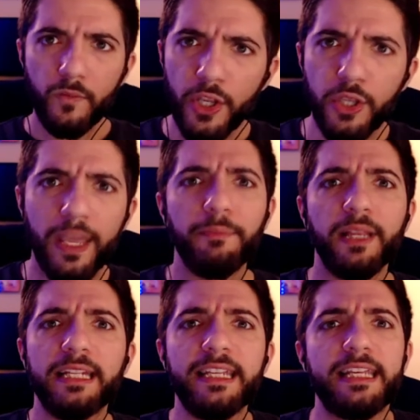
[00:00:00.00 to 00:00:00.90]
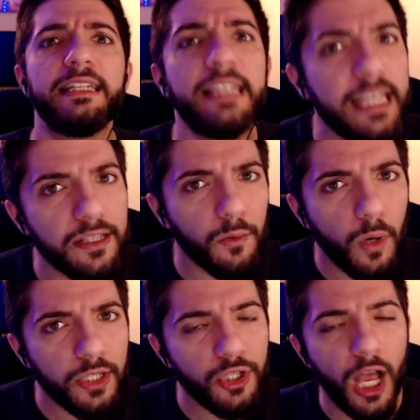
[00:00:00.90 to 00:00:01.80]
you can't play D&D as a
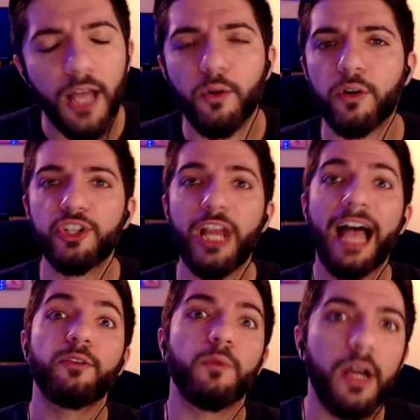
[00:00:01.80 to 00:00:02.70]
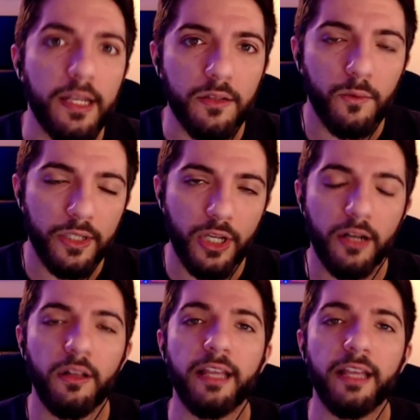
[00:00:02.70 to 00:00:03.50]
one shot or Shadowrun as a one shot or sure.